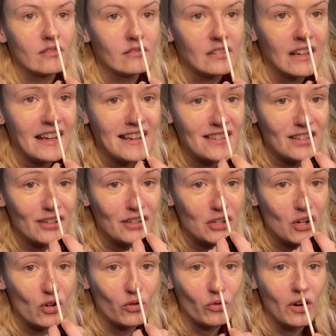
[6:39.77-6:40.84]
He started
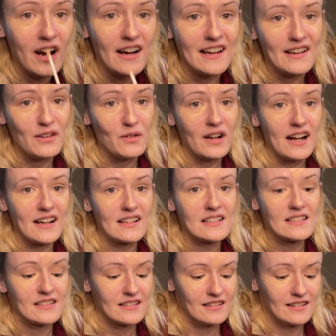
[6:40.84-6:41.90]
crying, you
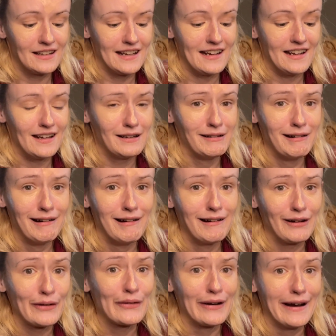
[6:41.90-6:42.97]
guys. Like,
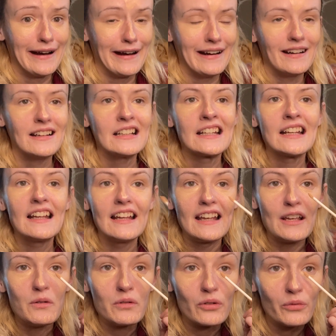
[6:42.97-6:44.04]
crying.
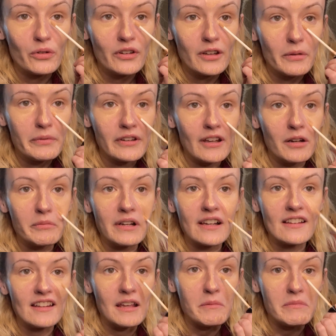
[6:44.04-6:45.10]
He was really upset because
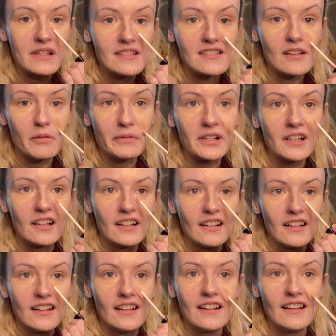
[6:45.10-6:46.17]
he missed summer.
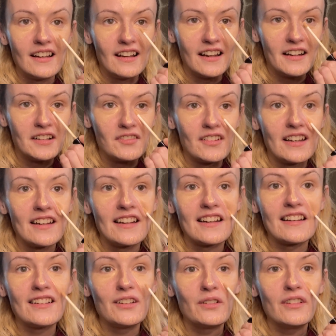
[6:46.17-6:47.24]
And I'm like,
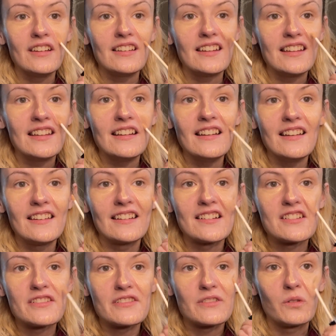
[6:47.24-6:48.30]
dude, this kid is
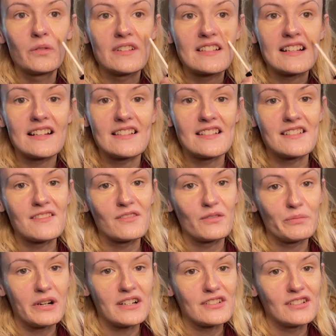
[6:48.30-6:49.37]
6 years old and he's got seasonal
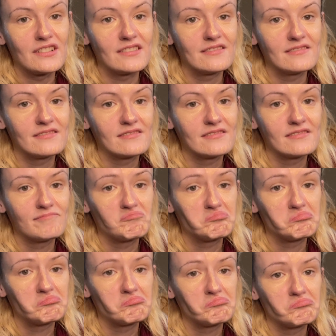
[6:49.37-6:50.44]
depression. I'm
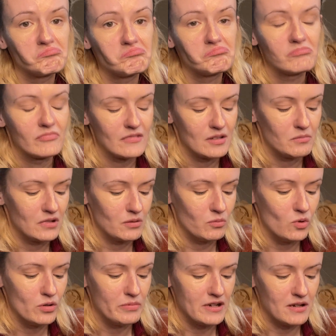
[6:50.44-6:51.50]
like,
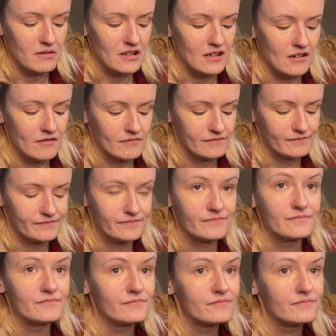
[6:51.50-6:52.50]
poor baby.